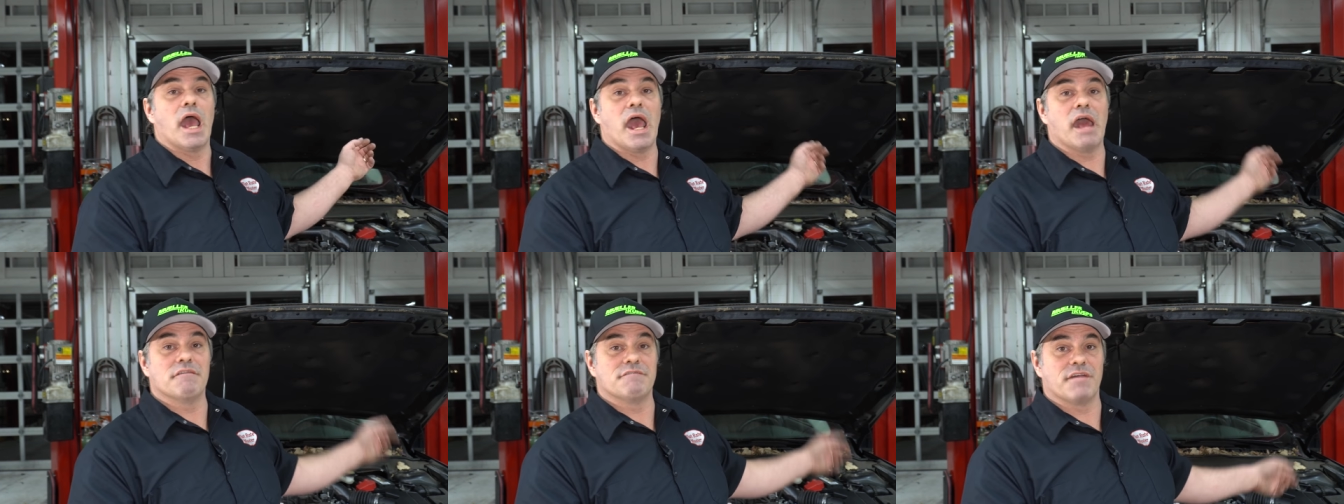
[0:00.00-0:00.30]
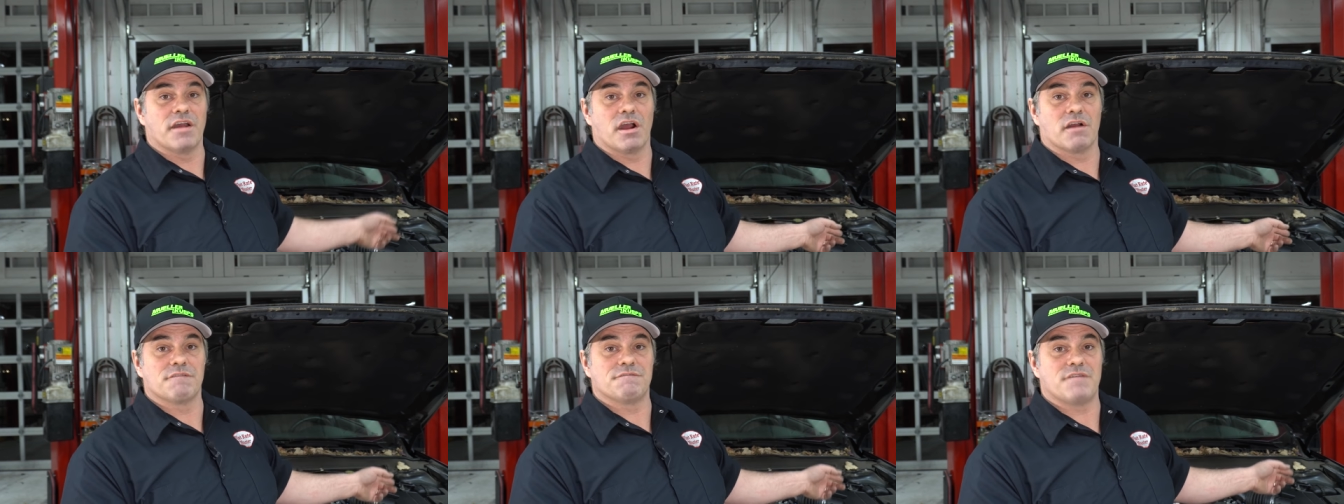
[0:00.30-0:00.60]
and
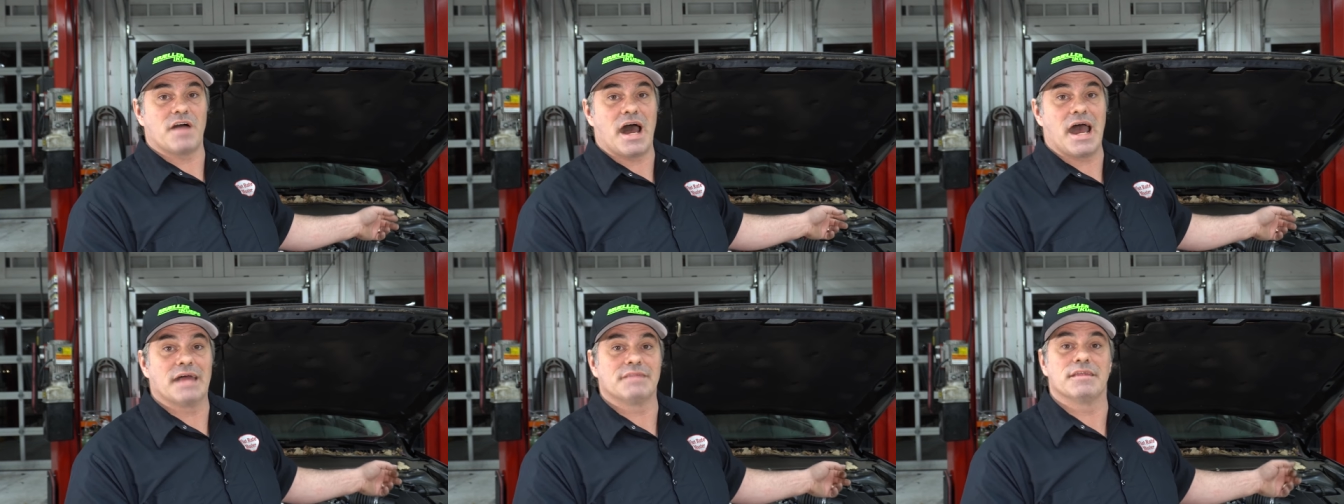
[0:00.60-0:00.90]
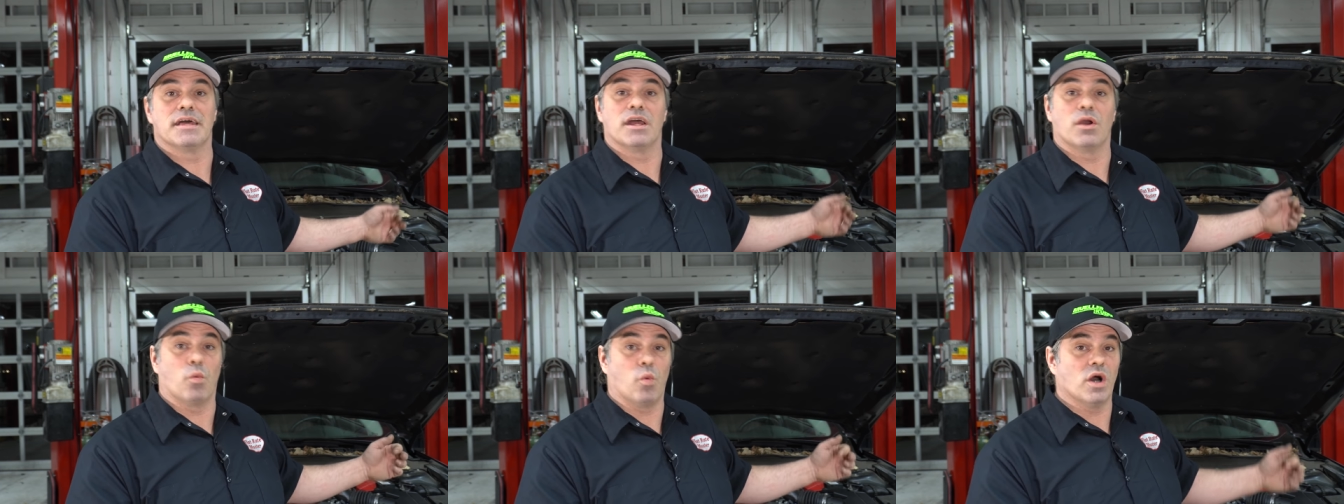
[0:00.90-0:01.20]
verified
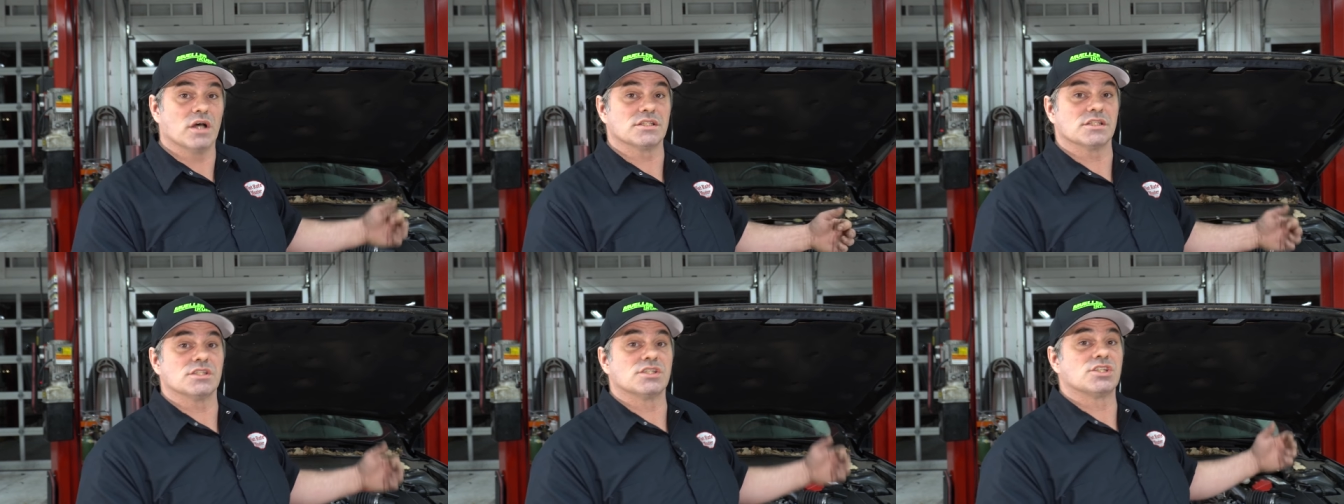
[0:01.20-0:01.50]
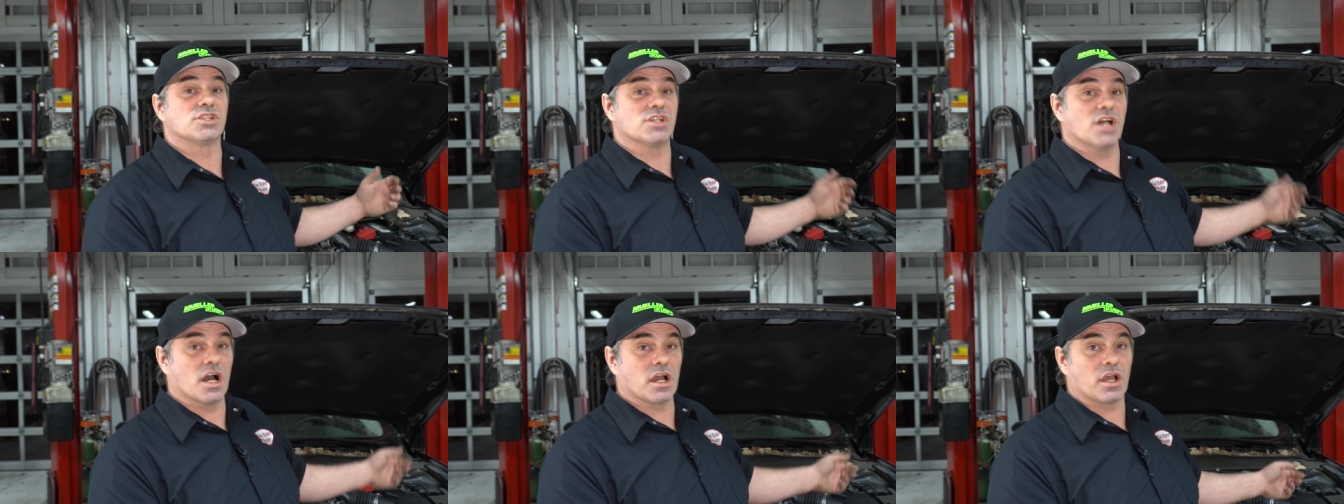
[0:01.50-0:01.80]
that it wasn't
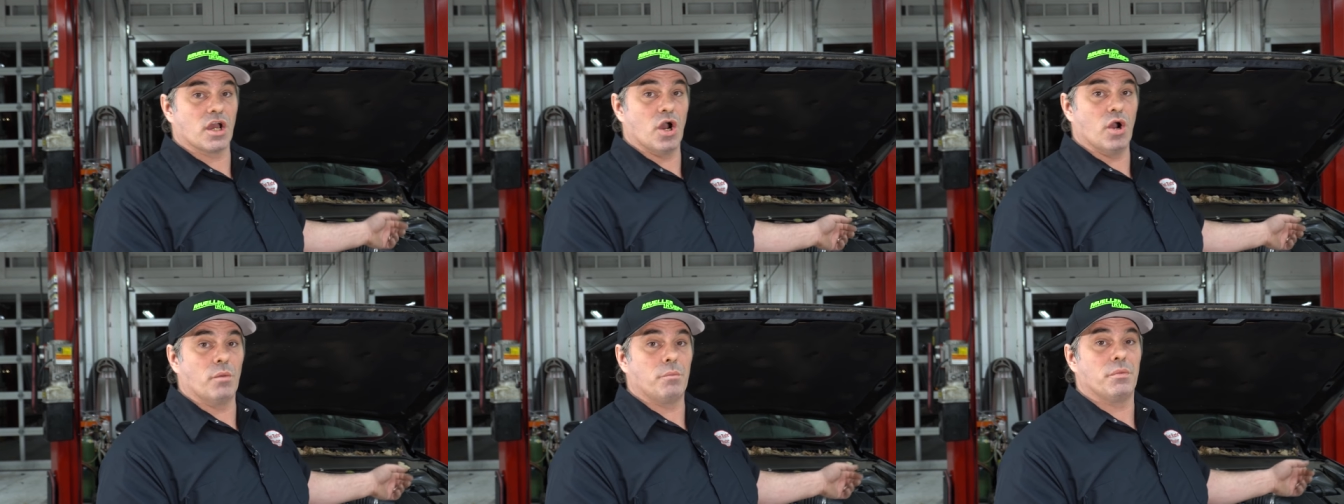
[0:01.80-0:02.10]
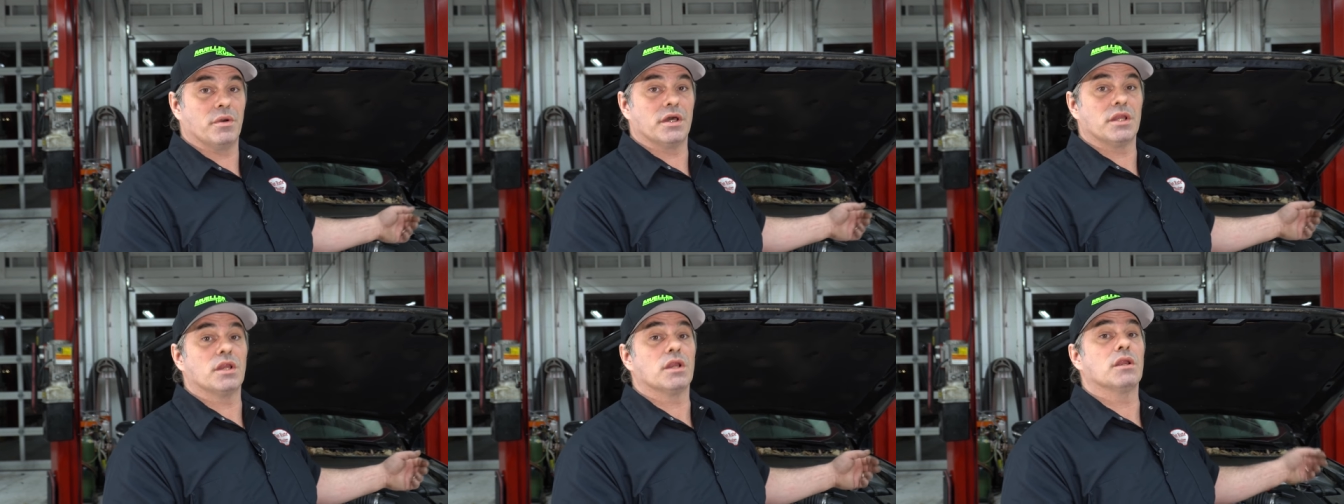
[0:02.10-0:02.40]
stuck
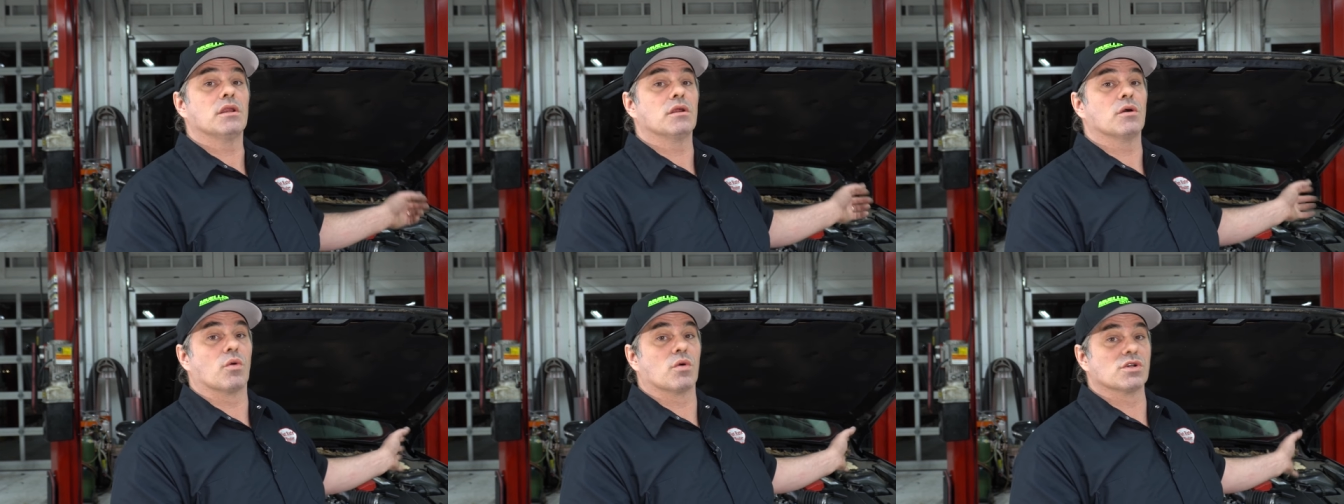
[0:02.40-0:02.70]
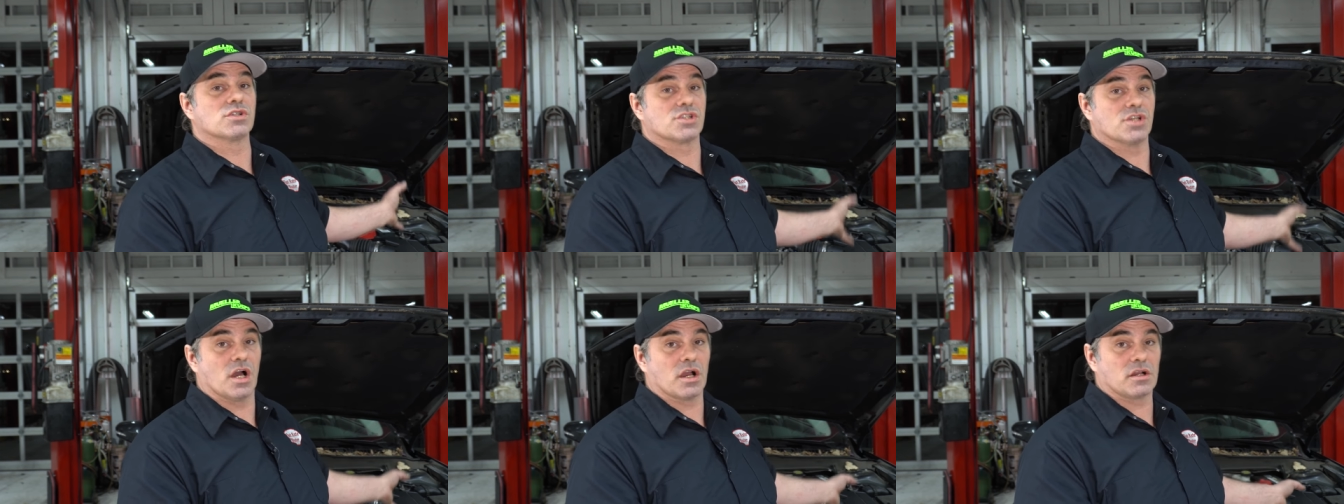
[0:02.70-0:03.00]
open
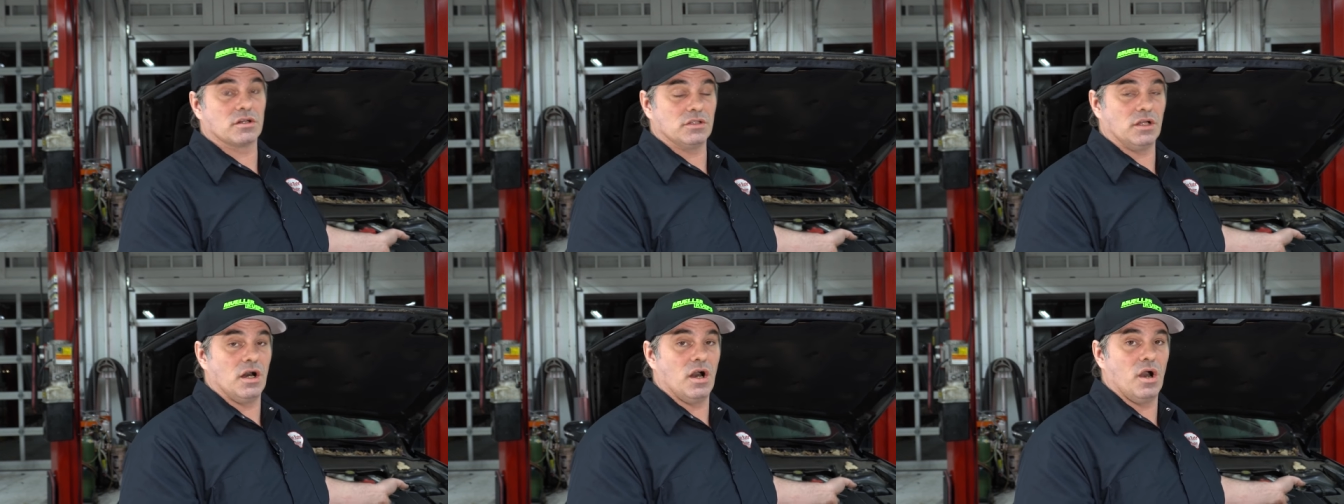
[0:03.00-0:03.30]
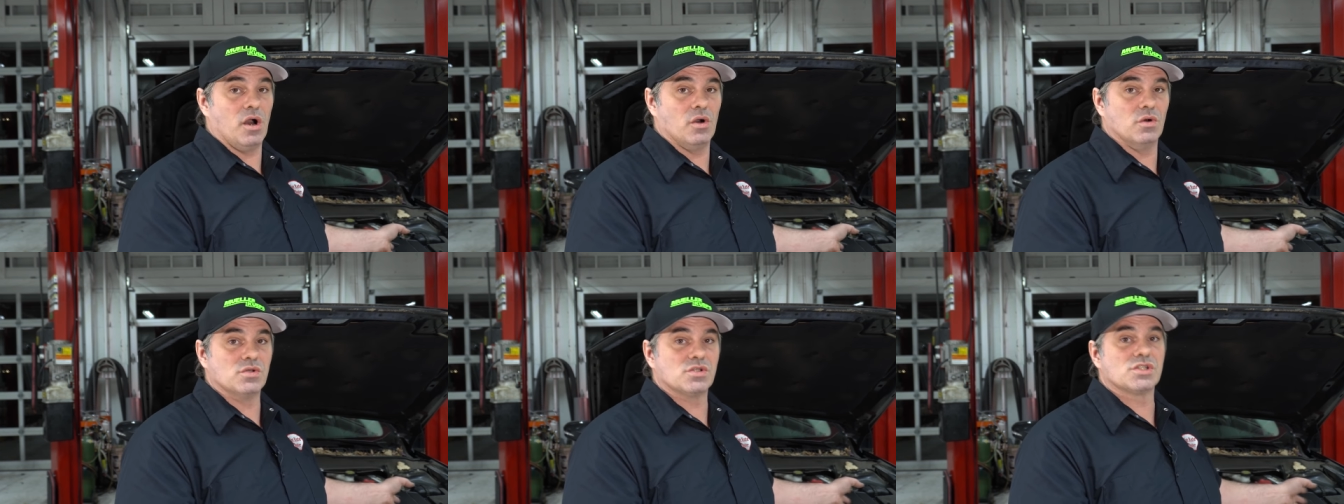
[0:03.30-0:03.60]
or stuck
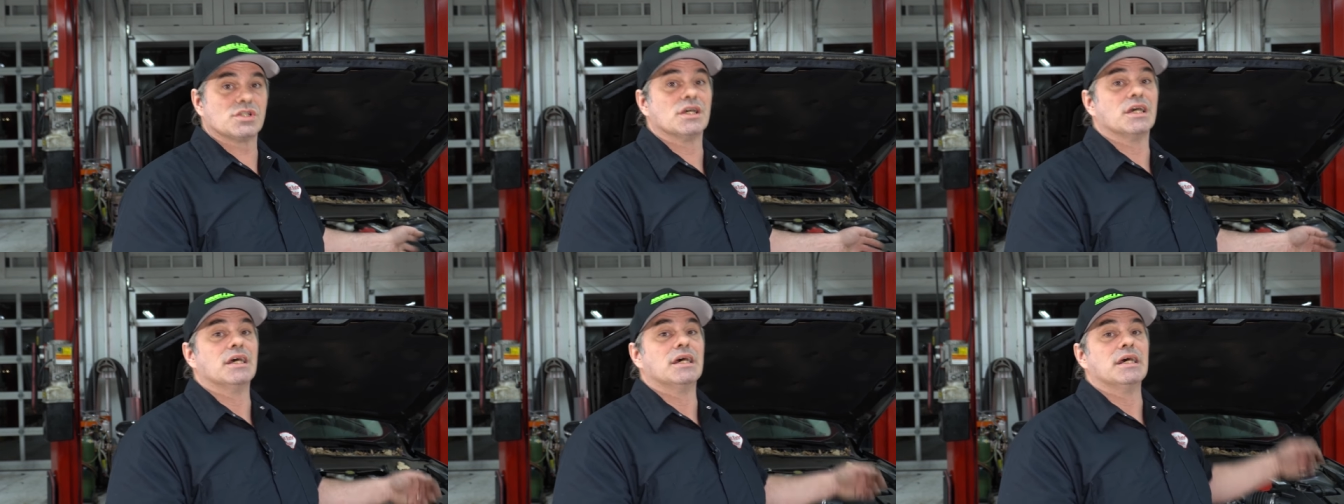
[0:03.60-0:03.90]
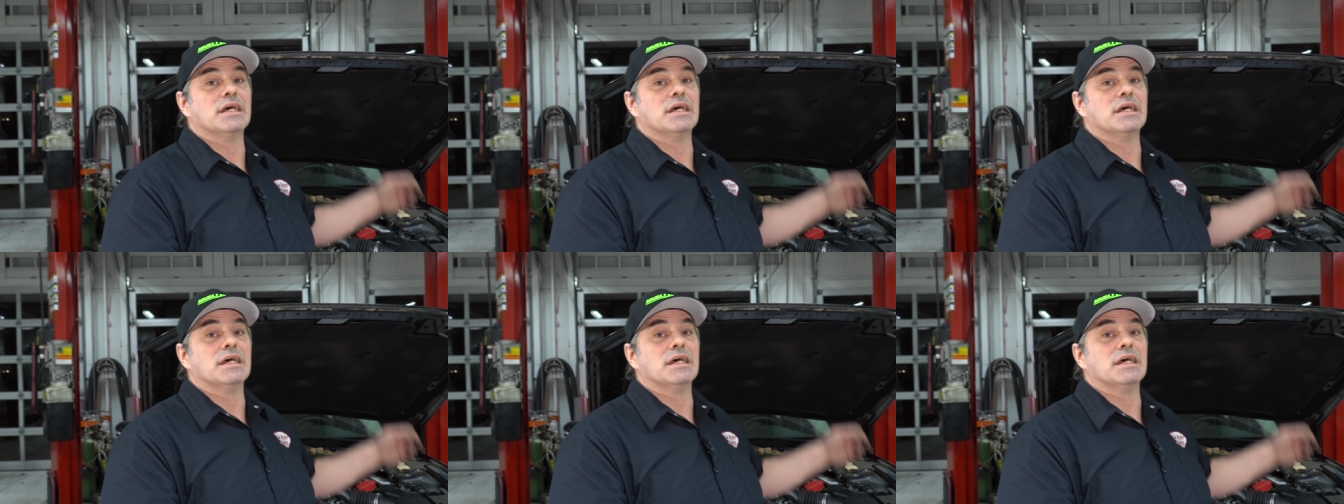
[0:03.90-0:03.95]
closed.